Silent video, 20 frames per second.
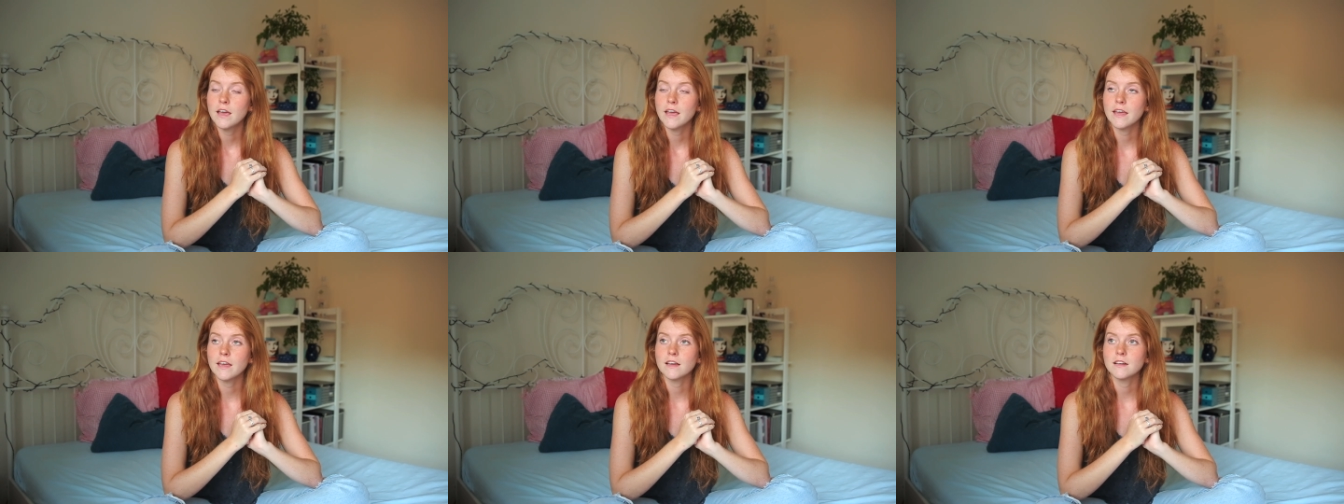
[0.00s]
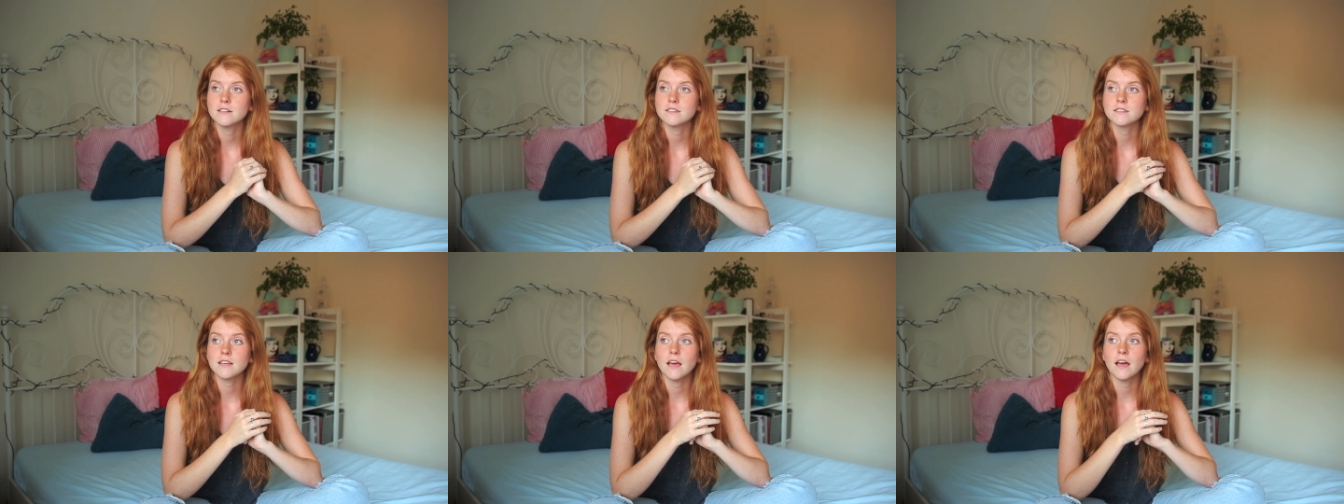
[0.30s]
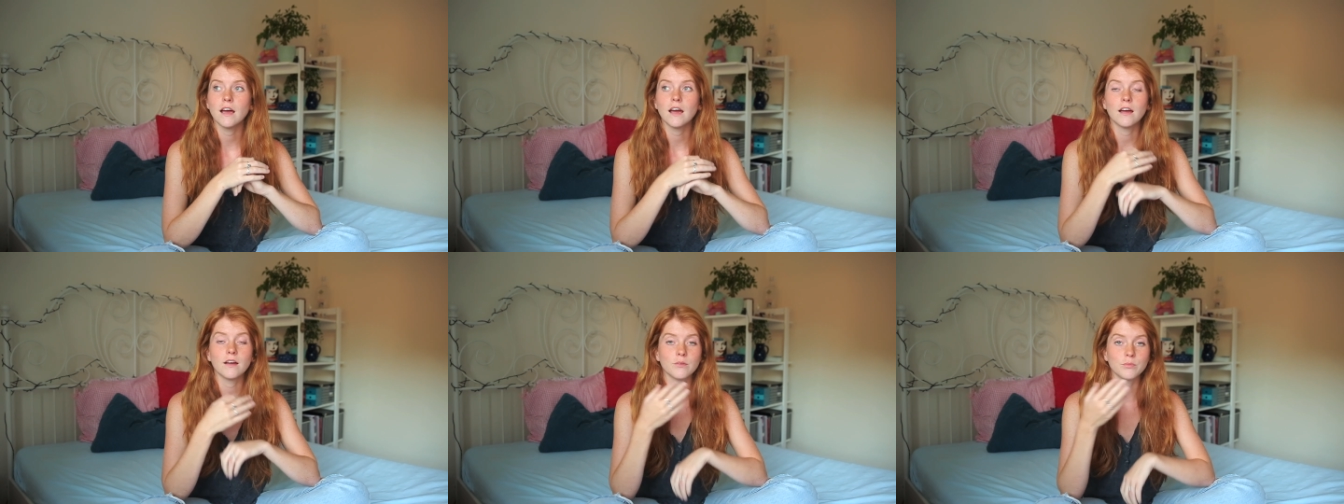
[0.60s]
and
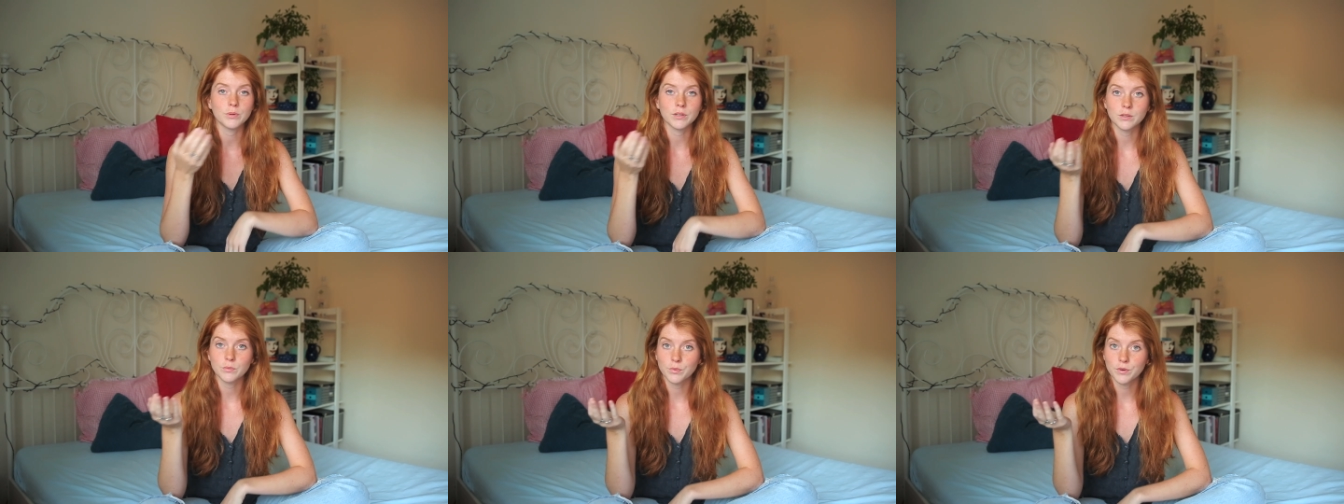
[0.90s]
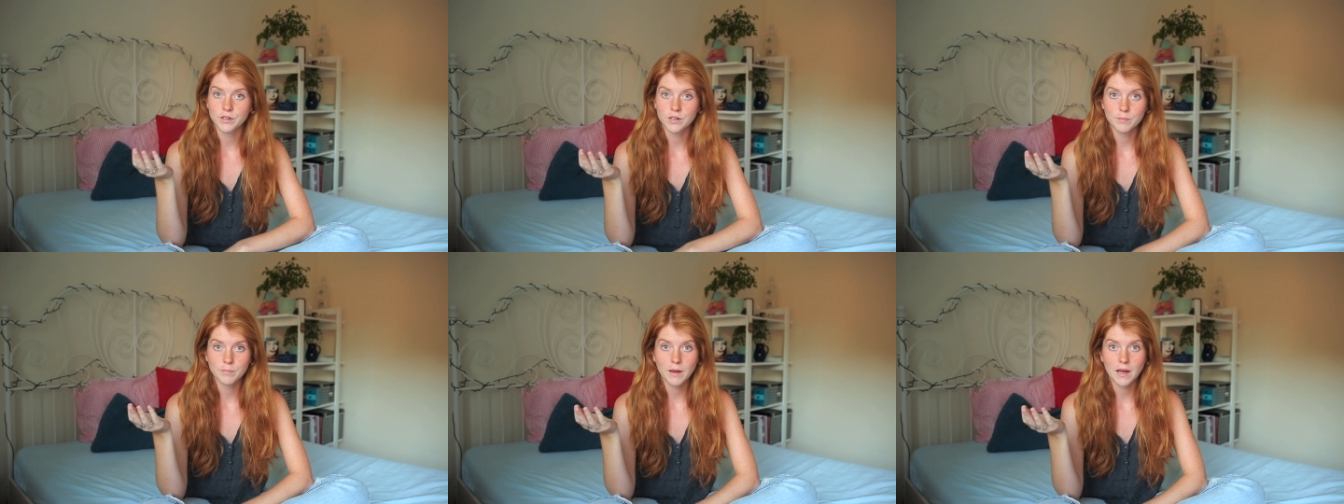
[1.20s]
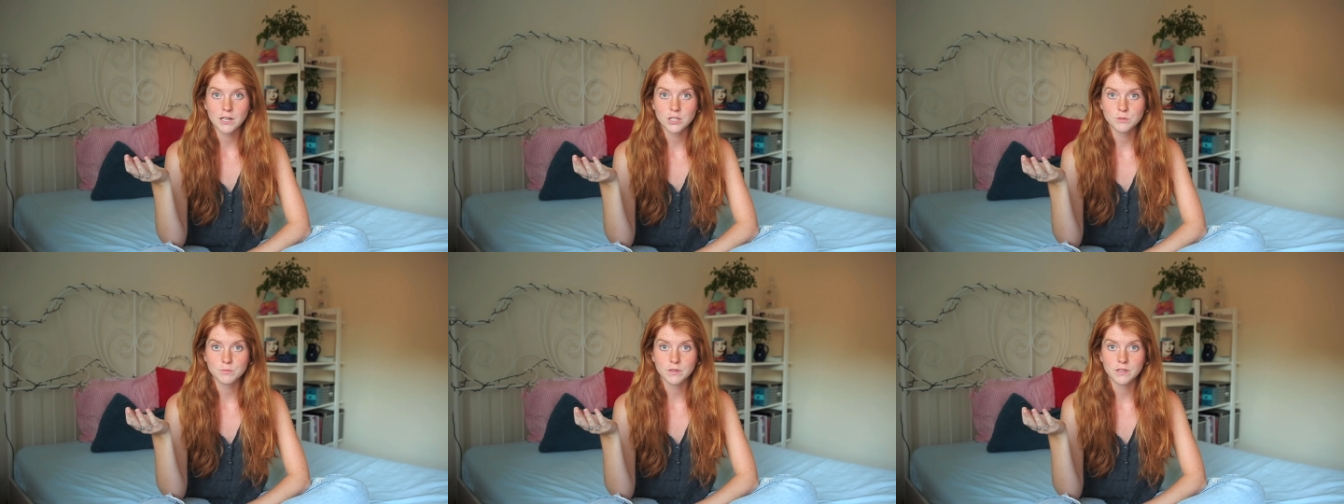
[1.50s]
I really wanted a
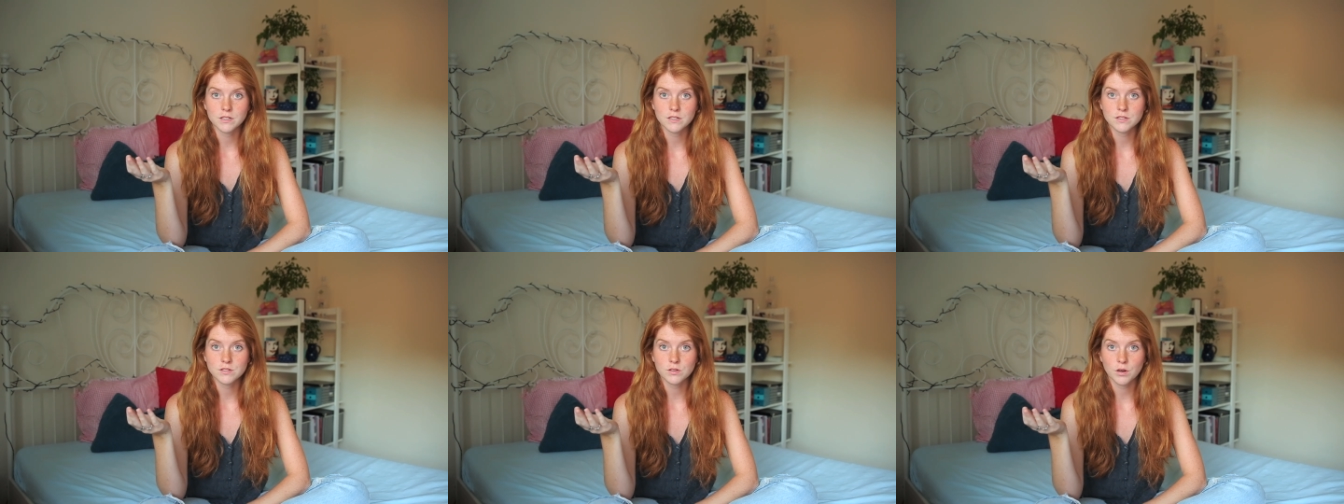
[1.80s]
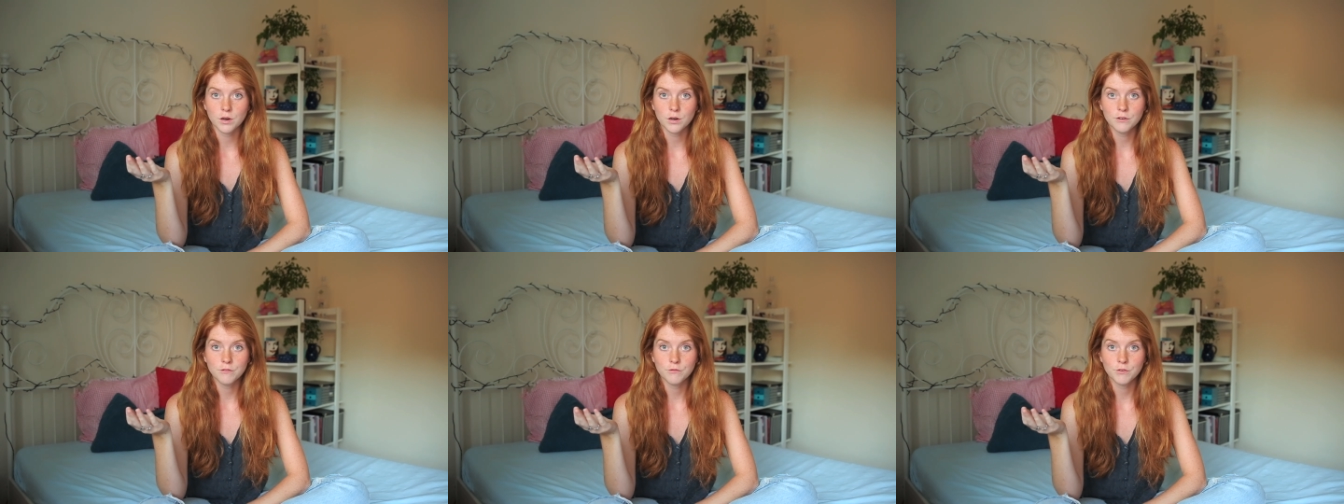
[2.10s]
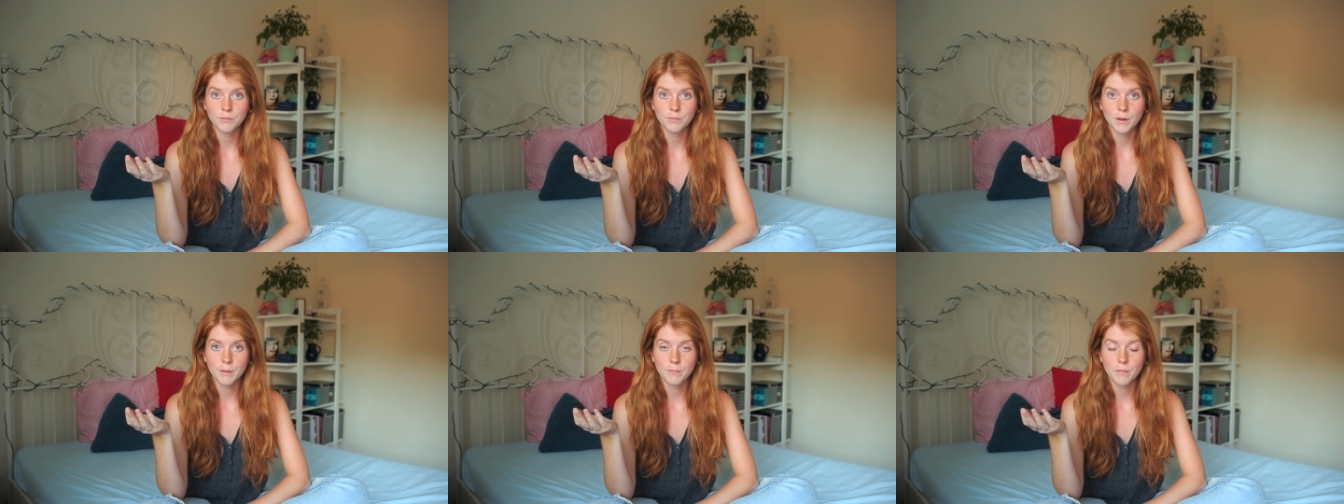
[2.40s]
pashmina scarf
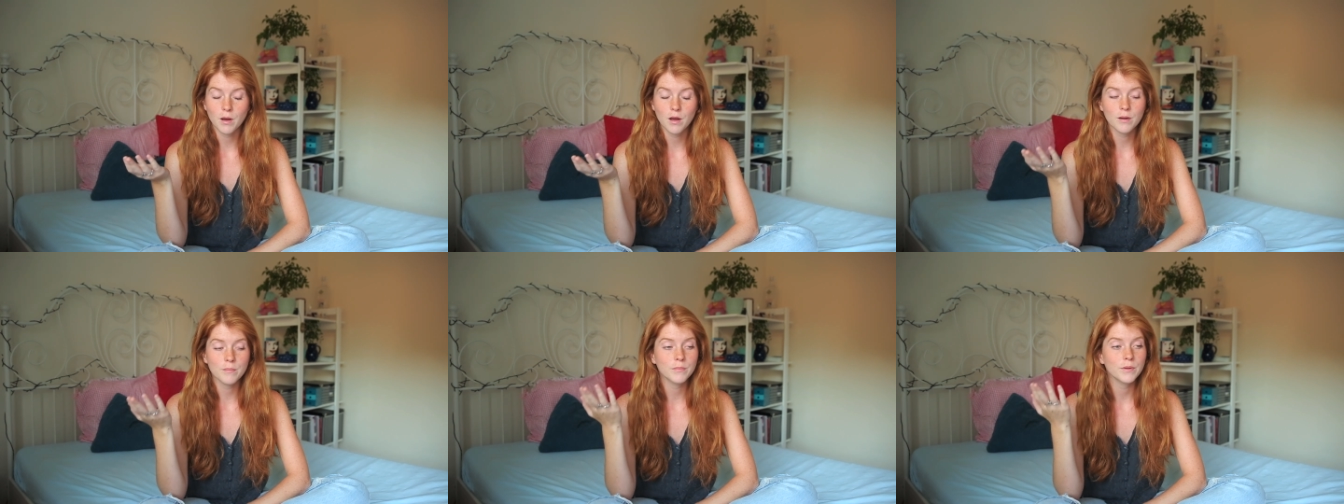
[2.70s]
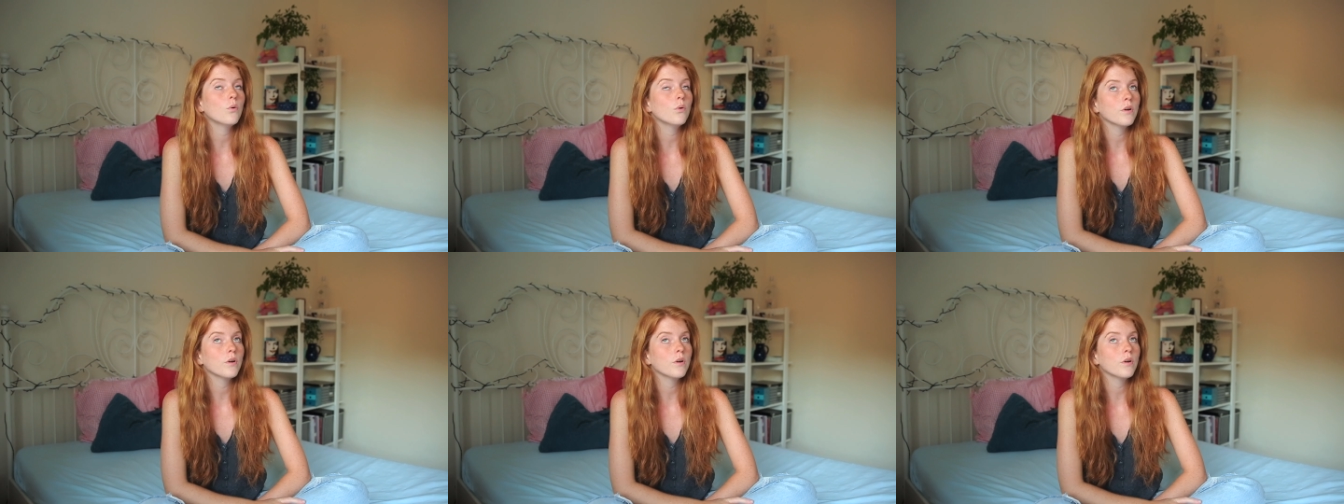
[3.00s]
for my mom,